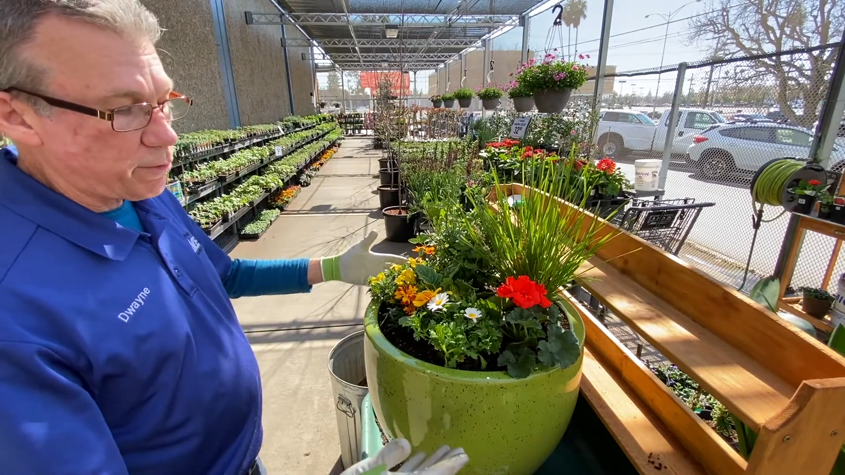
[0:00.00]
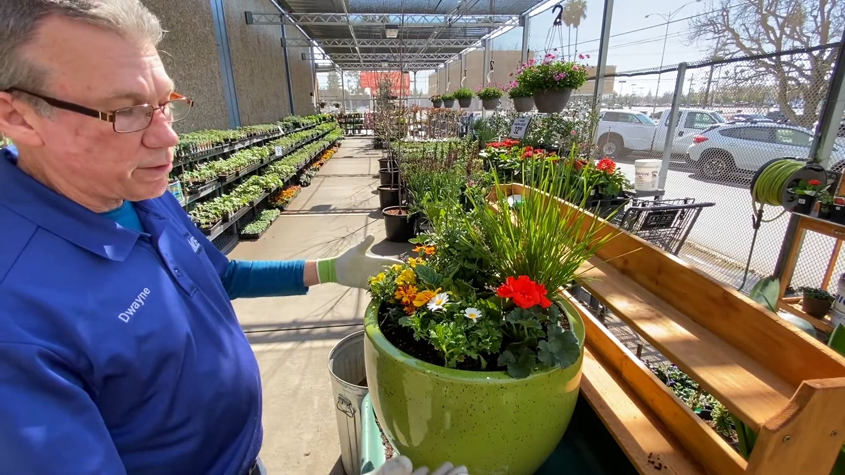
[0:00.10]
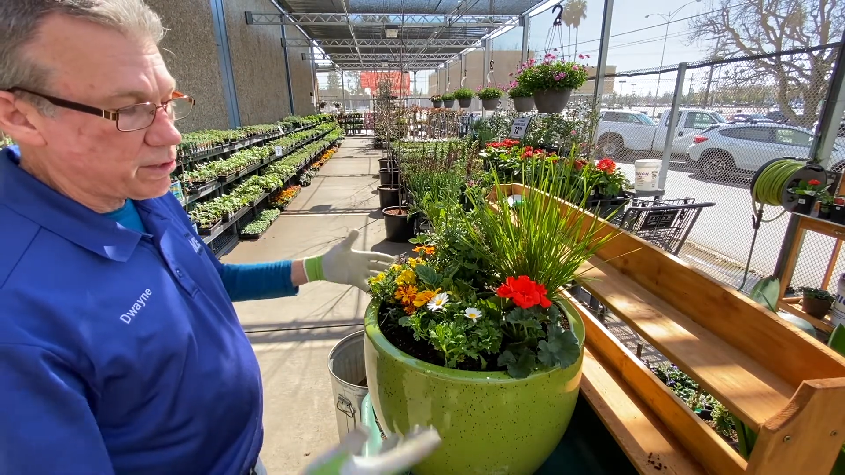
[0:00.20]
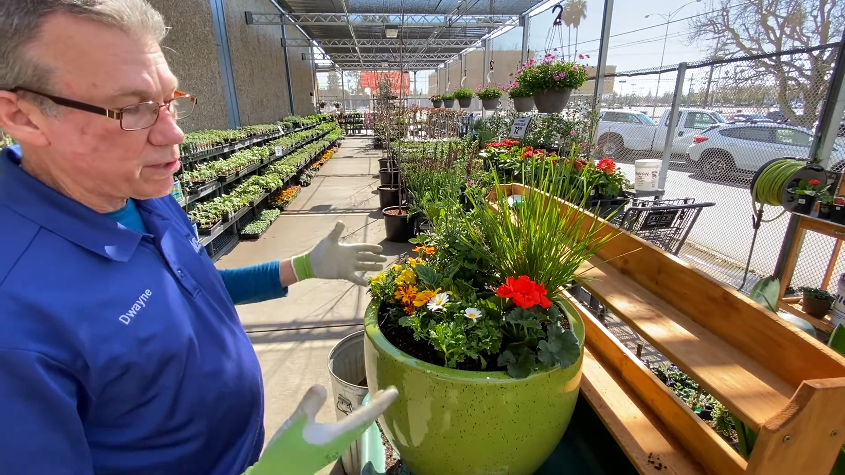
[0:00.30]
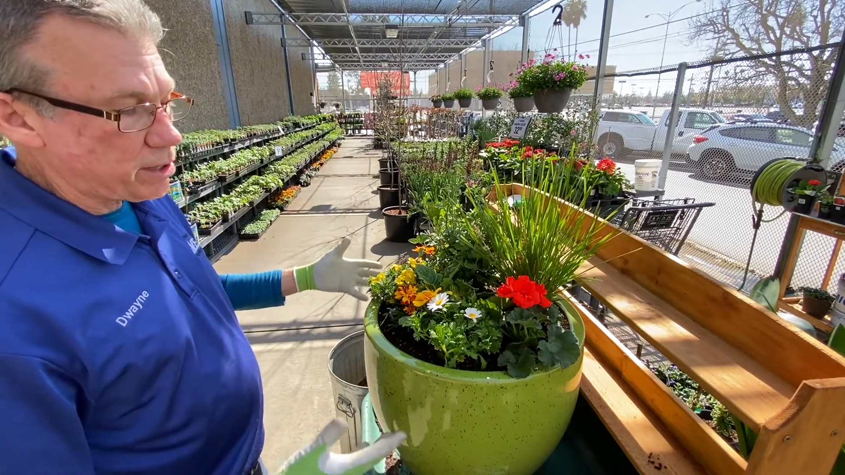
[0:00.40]

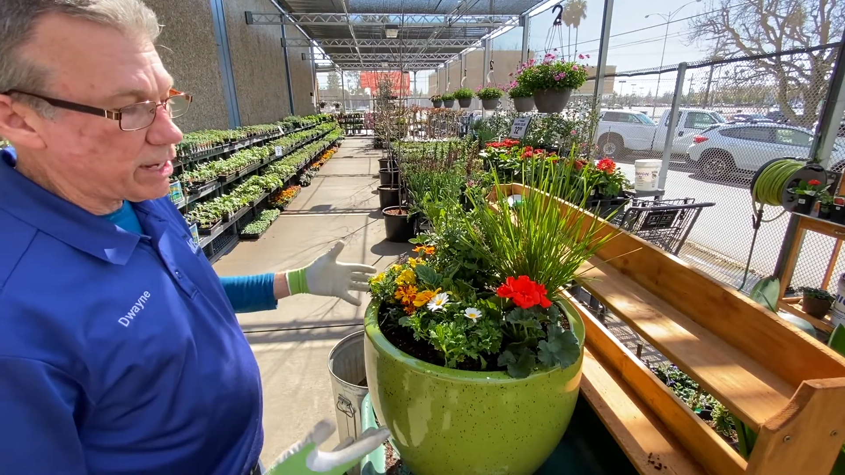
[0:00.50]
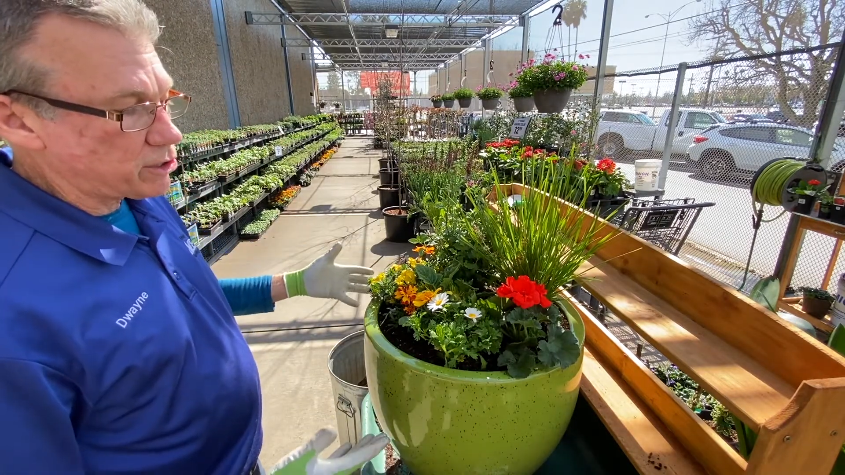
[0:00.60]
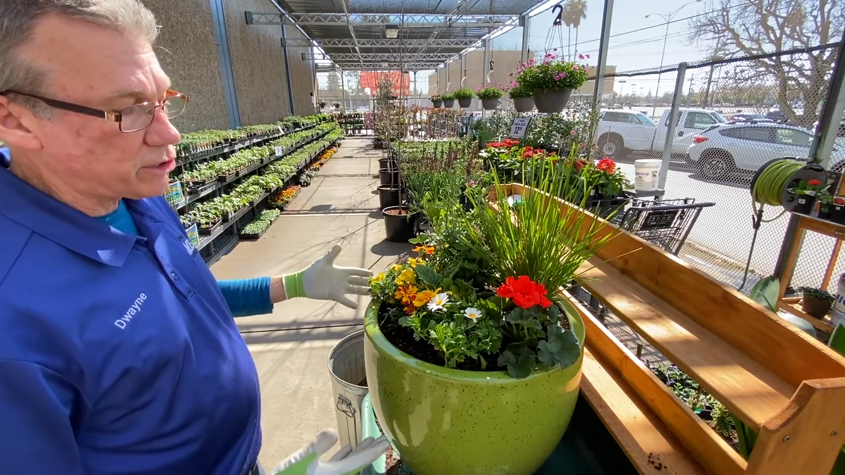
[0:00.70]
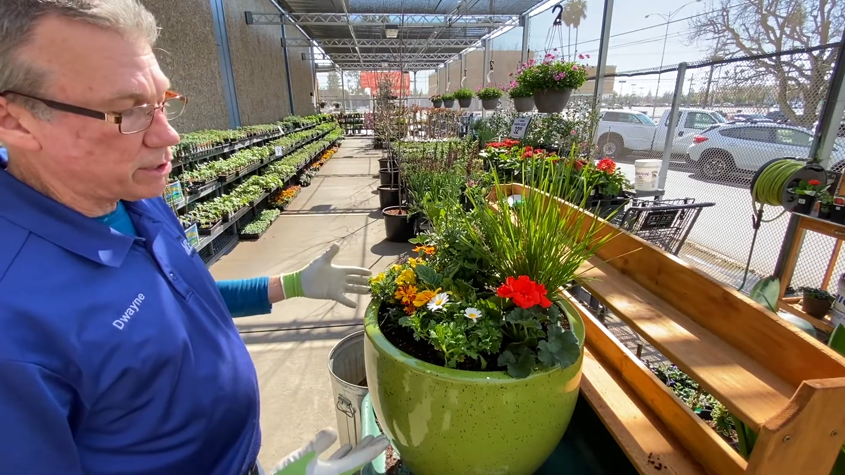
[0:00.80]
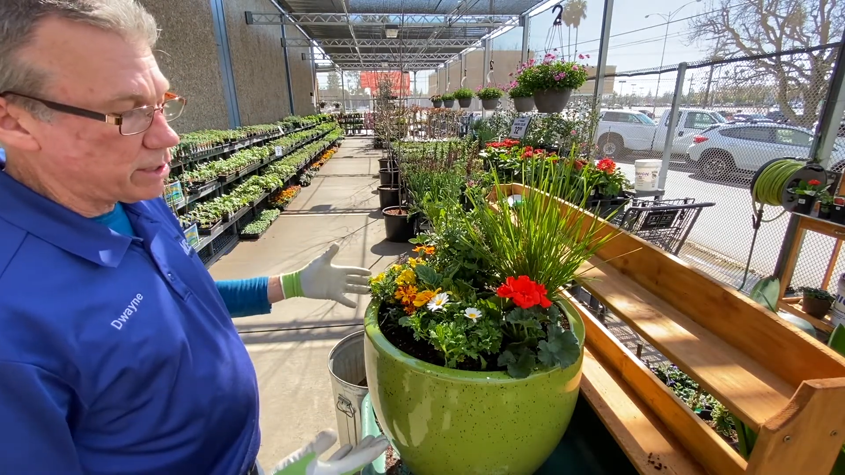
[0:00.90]
this
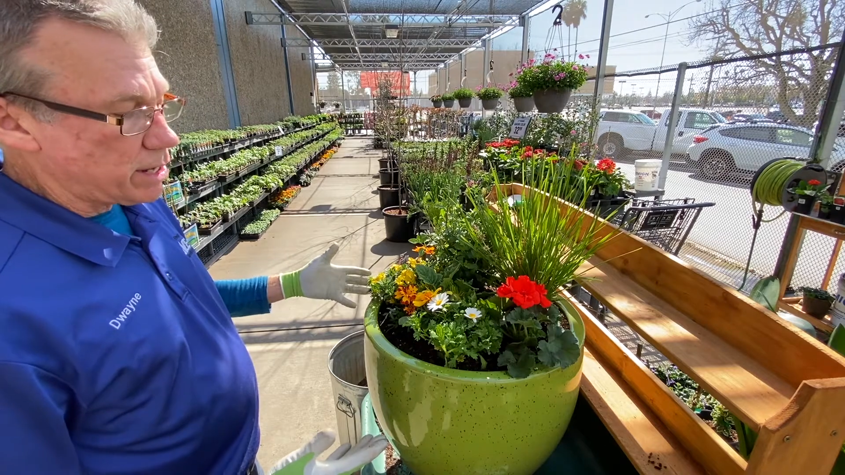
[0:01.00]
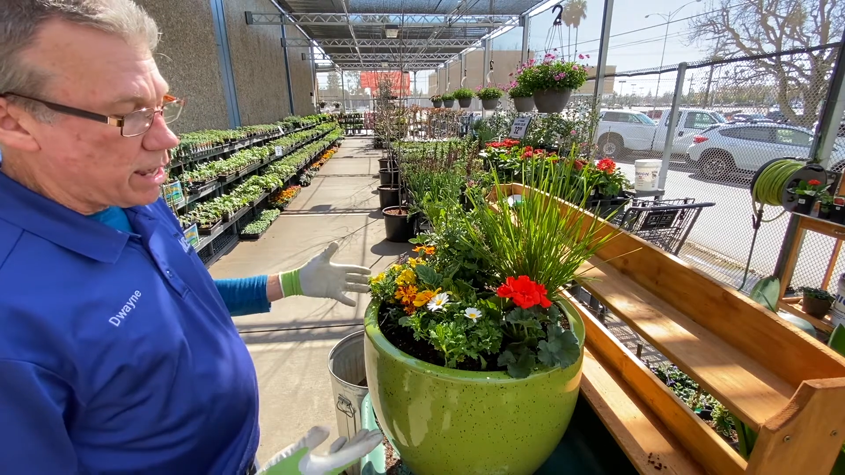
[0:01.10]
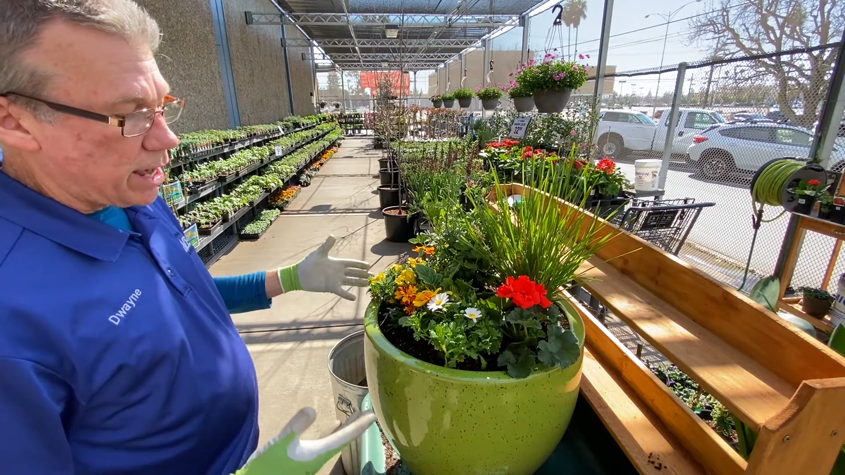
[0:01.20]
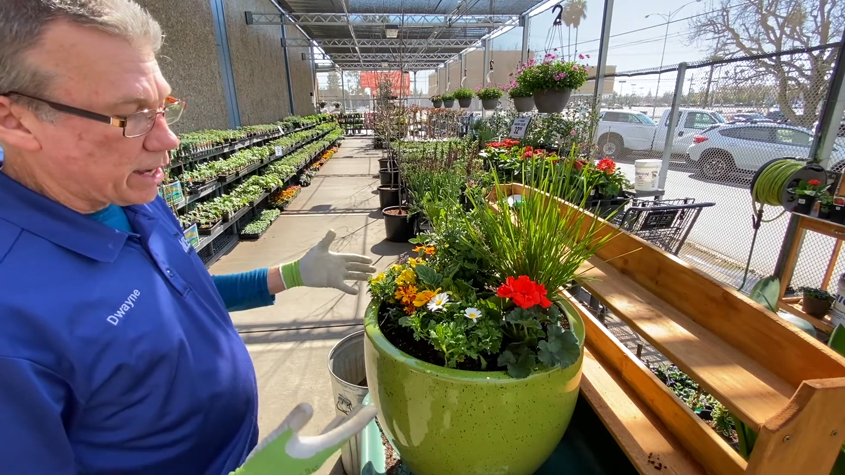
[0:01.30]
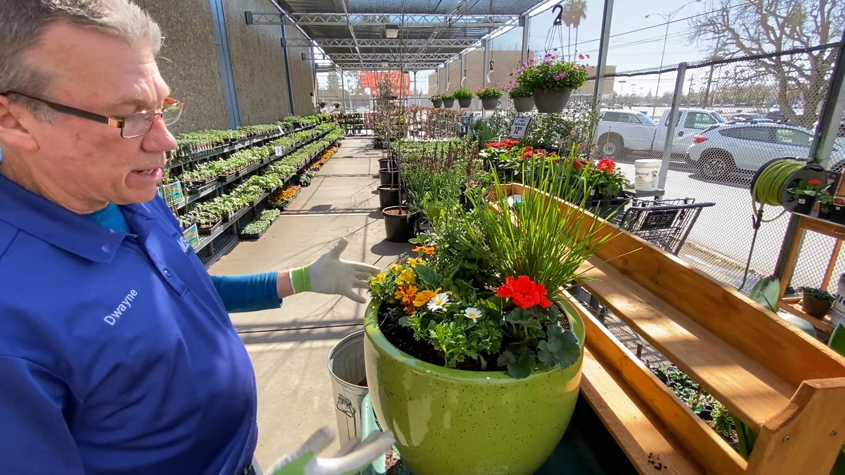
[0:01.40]
collection
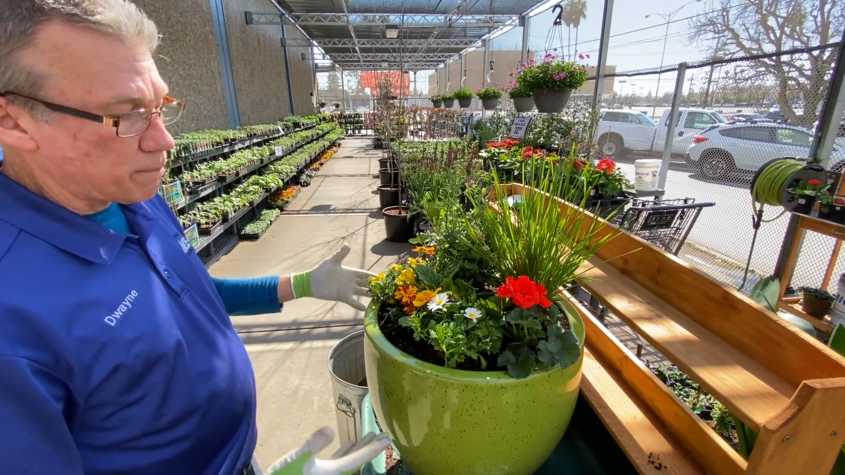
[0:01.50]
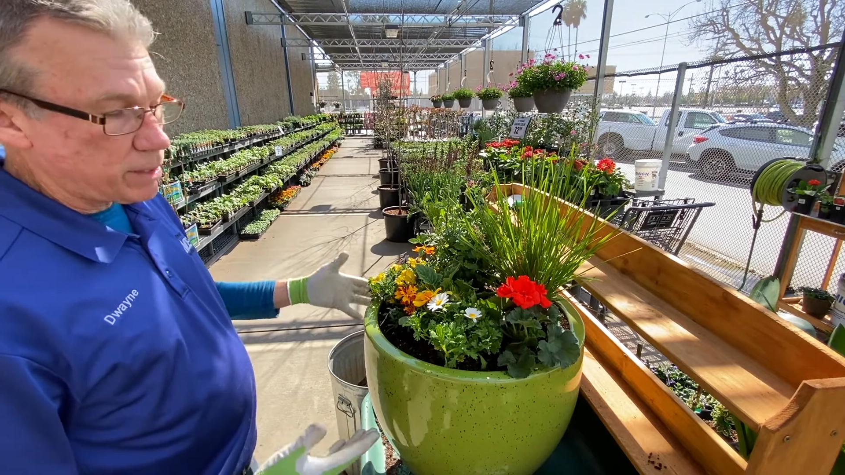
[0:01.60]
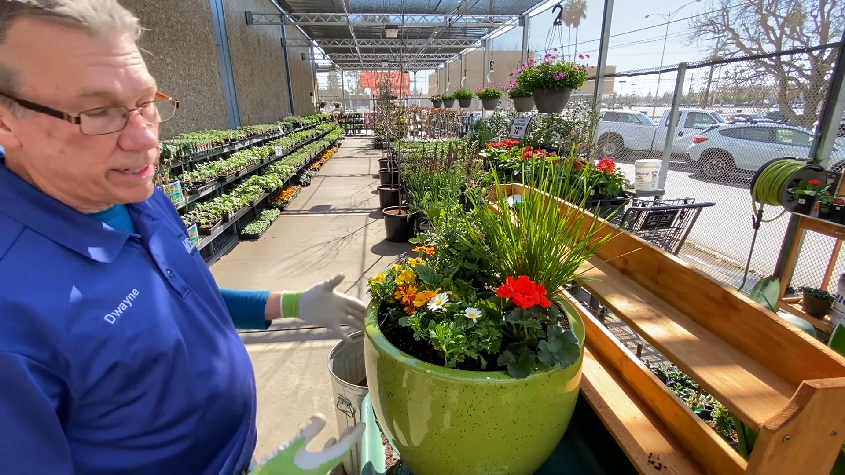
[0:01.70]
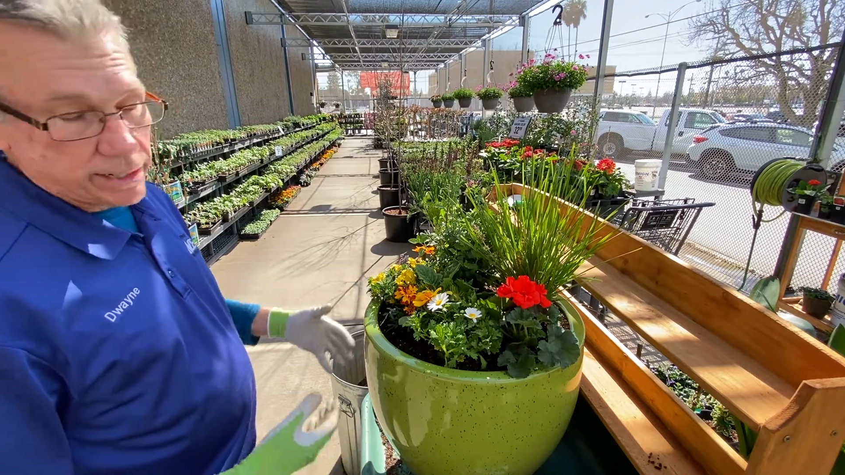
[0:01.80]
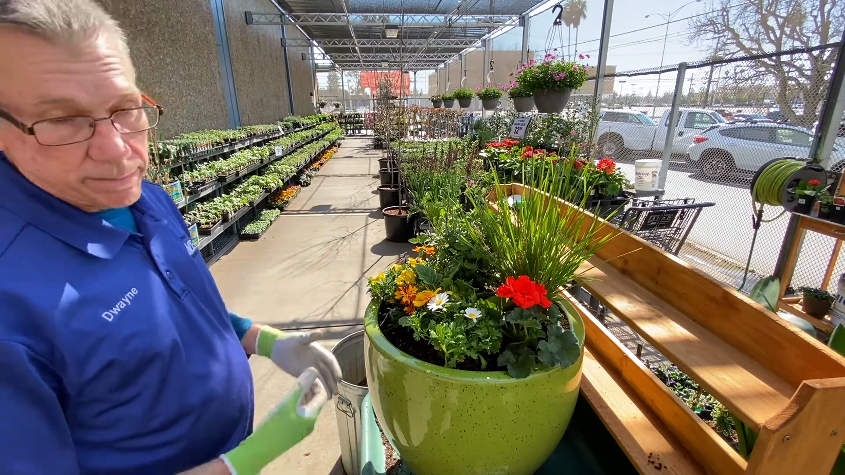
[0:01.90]
completed.